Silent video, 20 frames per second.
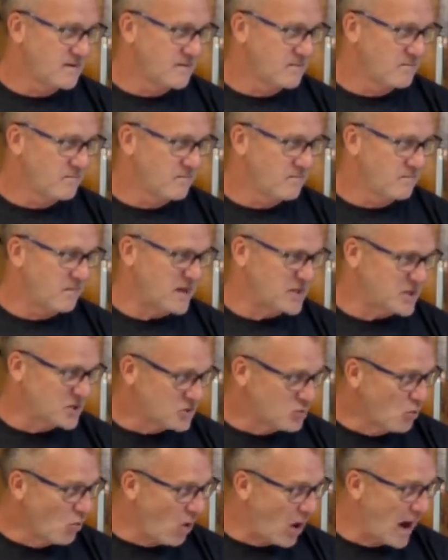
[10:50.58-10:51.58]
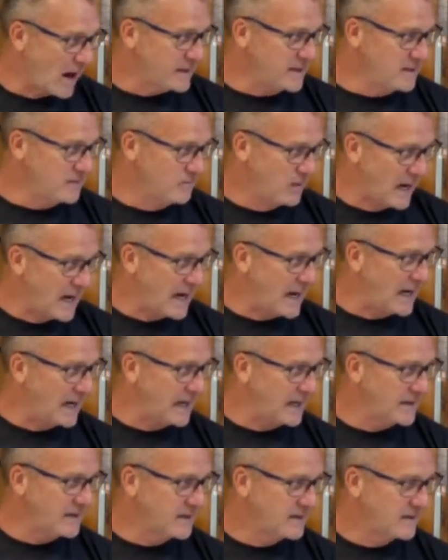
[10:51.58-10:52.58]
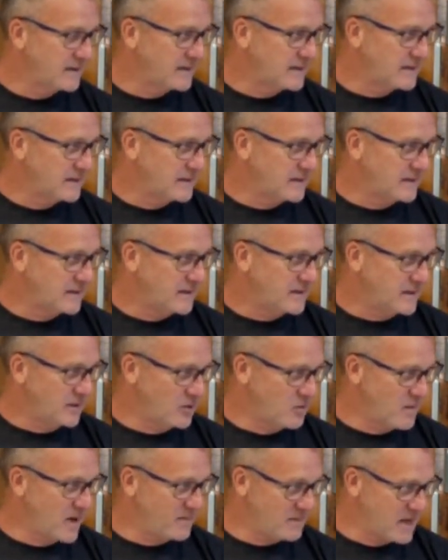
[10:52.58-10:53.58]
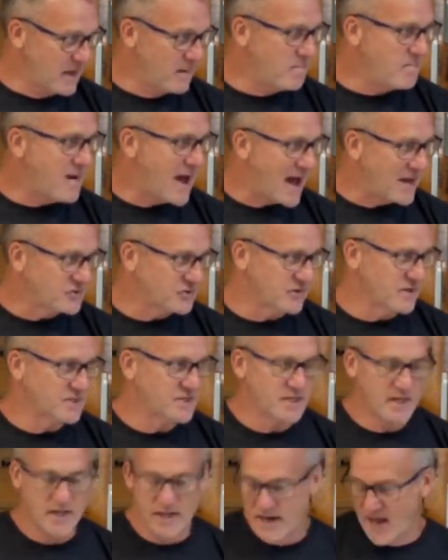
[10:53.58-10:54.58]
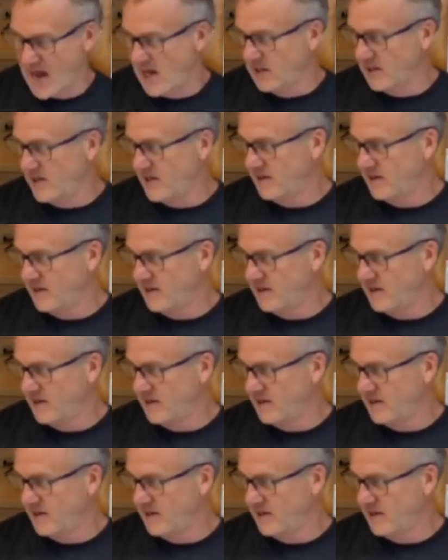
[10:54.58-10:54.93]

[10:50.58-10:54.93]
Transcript: By just walking by, you know, maybe a mattress in an alley.